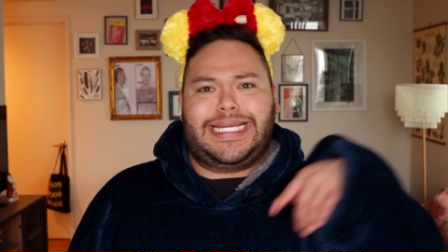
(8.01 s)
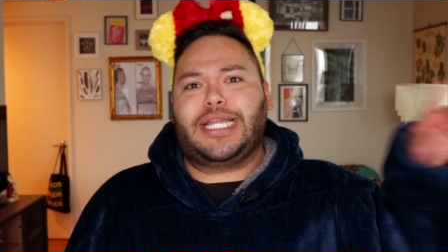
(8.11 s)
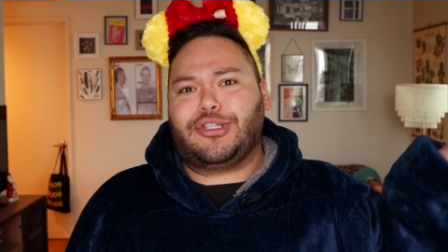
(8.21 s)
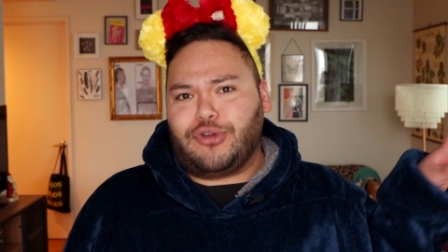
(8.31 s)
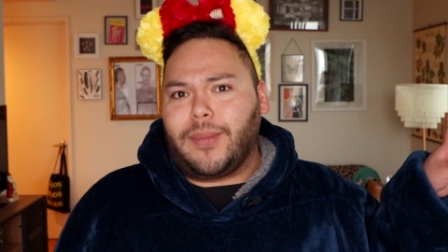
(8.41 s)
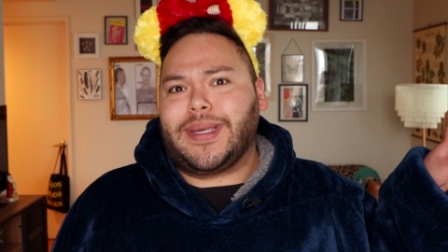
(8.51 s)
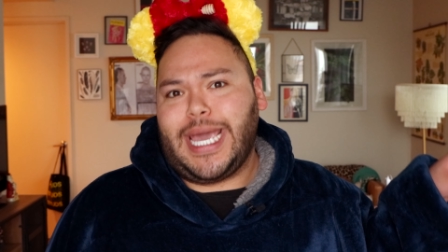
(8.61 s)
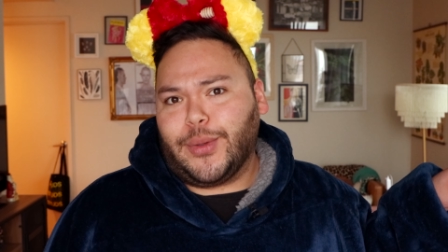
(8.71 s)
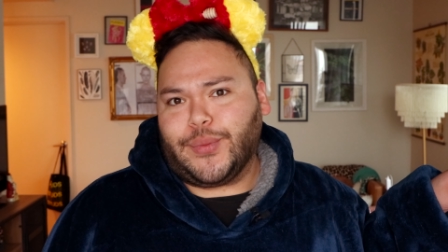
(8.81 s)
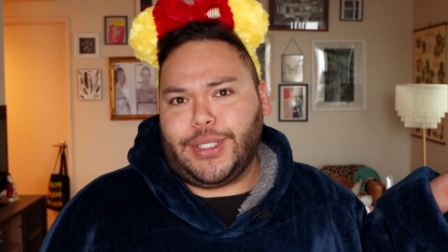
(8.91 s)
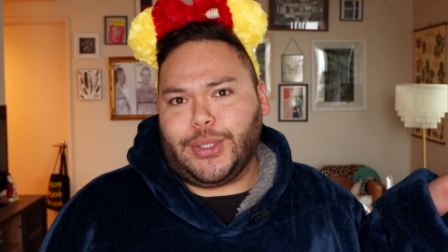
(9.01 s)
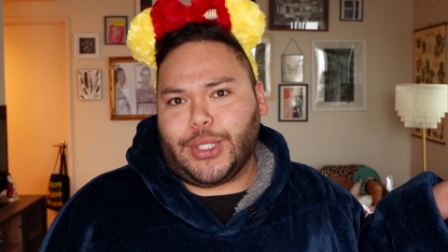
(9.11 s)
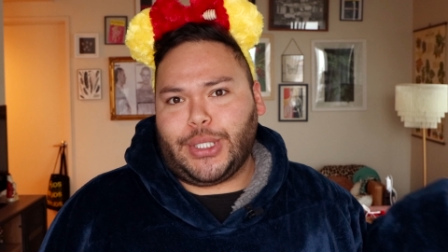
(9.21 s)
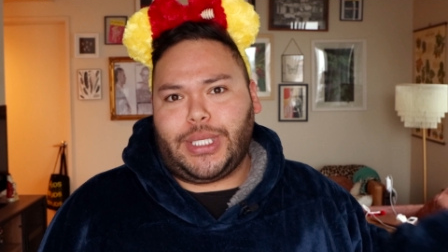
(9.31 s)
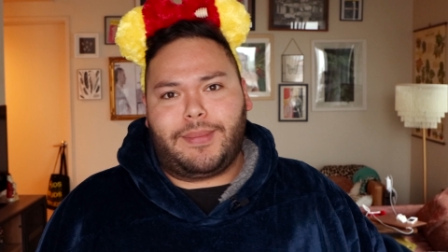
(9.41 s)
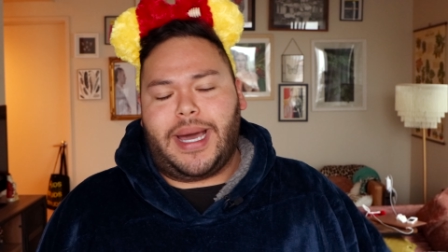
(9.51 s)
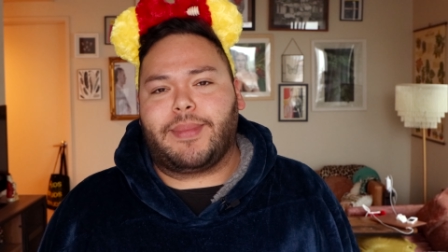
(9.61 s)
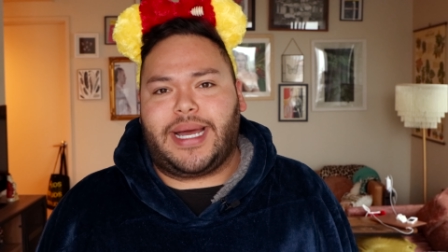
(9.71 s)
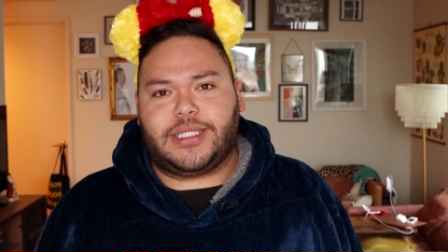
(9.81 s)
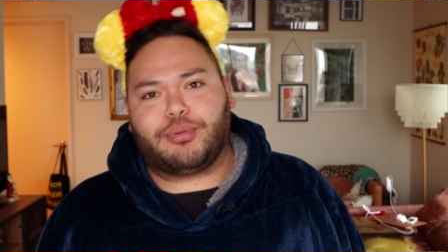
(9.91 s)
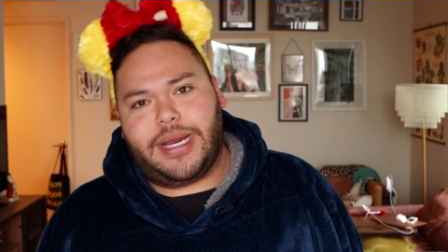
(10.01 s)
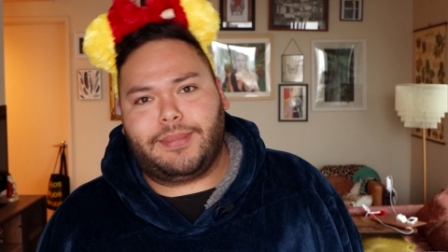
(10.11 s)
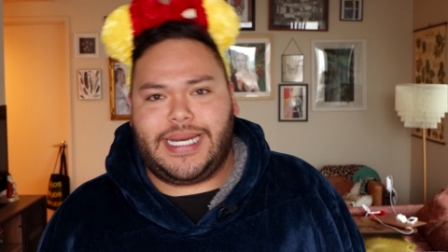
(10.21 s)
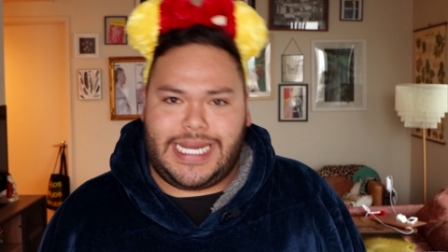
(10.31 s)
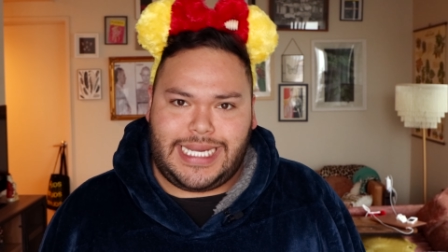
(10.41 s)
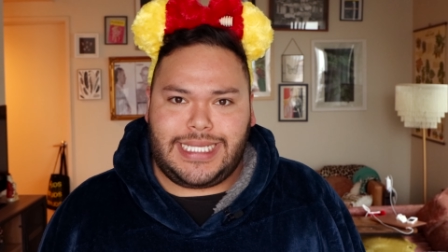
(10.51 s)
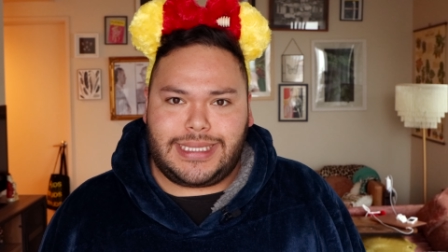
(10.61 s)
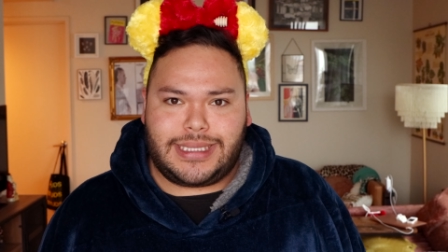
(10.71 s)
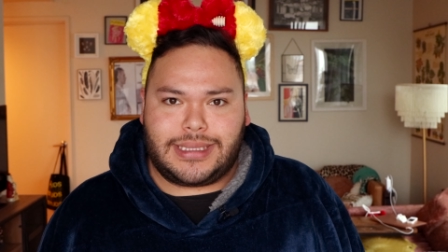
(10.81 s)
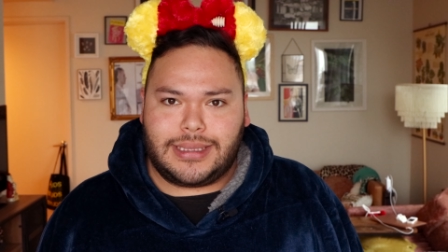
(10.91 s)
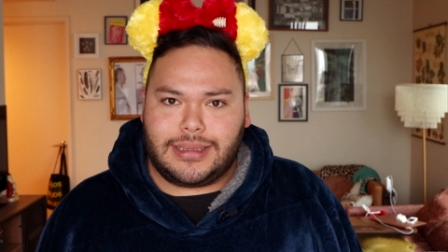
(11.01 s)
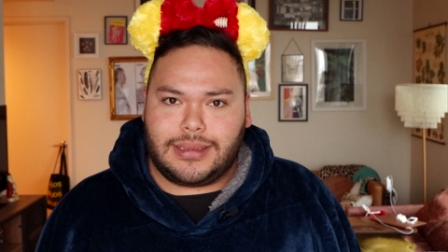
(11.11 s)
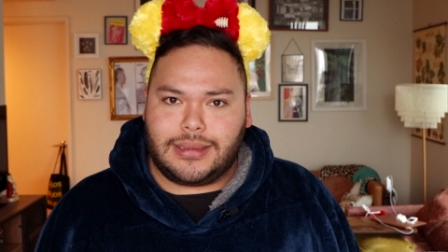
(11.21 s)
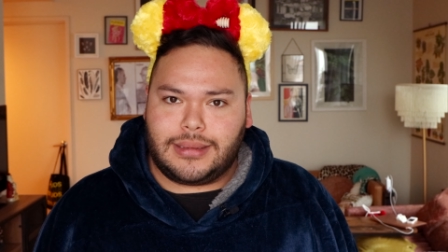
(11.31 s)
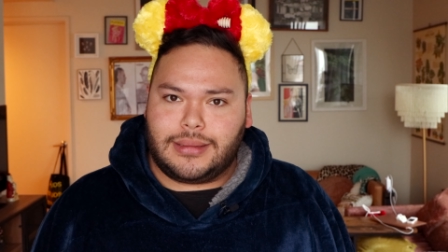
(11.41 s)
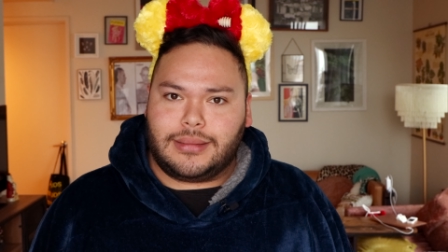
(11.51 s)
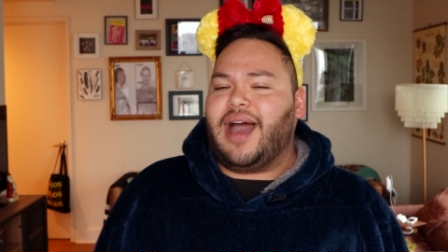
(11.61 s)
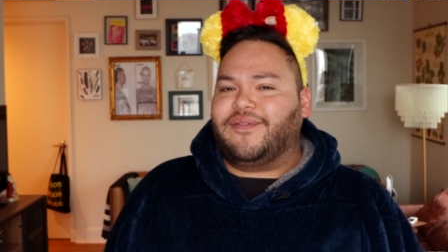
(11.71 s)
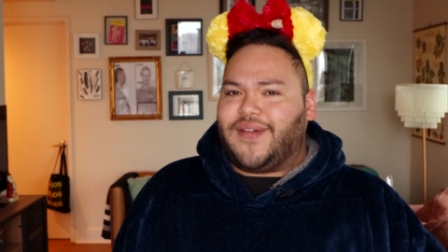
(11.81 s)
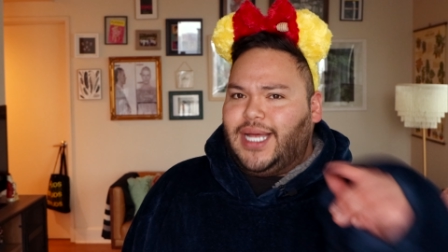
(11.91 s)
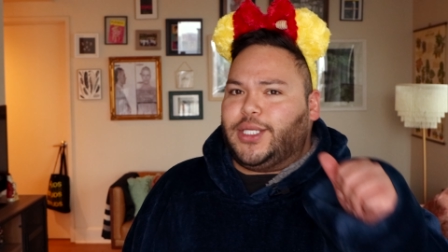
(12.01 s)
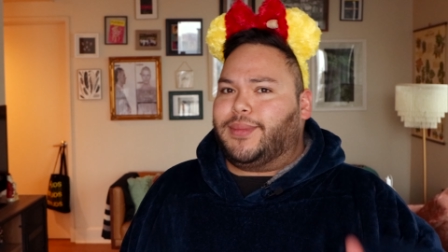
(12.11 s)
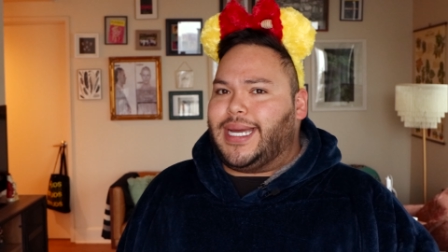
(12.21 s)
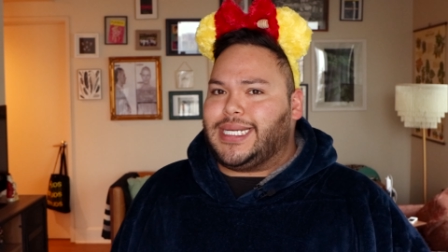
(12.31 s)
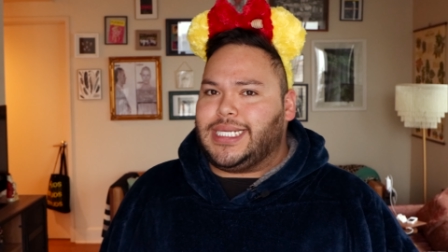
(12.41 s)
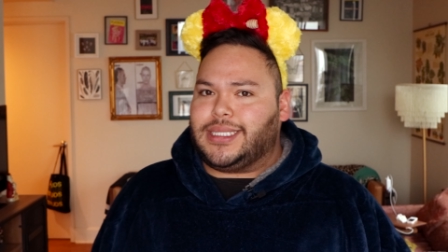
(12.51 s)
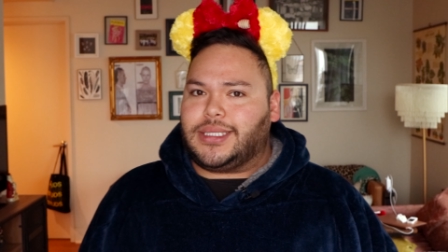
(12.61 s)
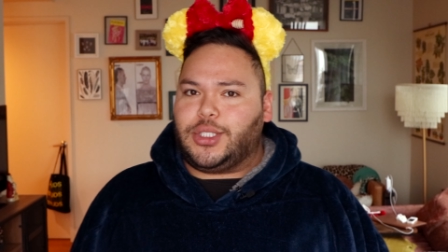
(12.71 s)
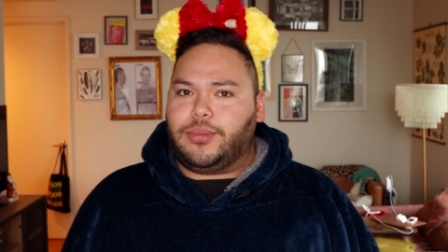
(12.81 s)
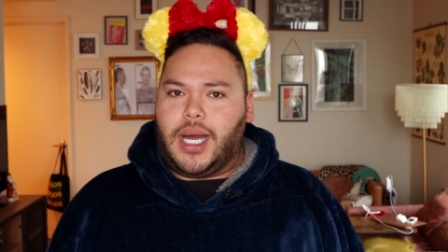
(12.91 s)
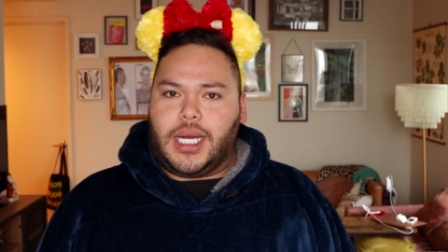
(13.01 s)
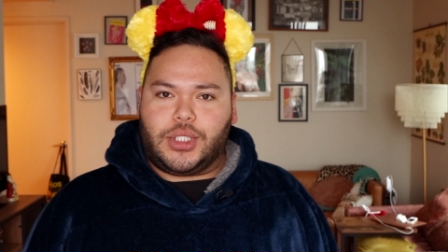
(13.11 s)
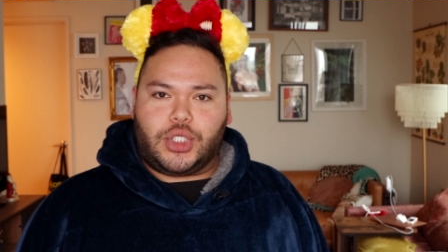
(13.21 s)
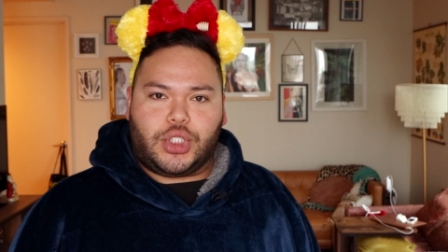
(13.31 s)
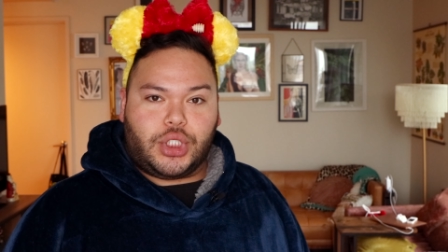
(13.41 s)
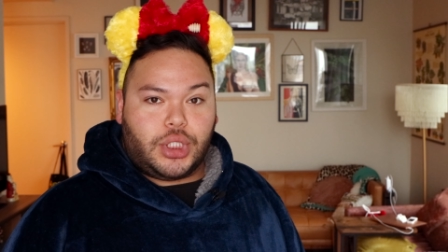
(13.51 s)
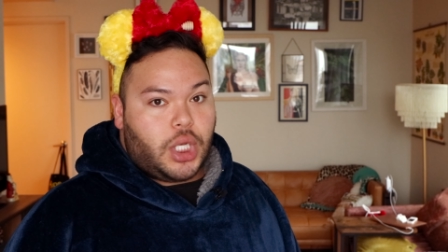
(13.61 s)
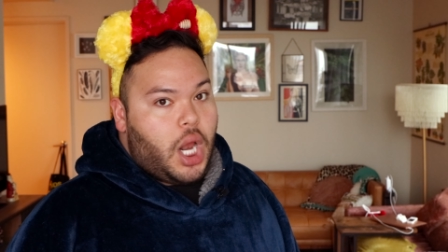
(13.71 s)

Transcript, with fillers: Death drop, get real, girl. I'm not about to break my knees. I value my knees too much.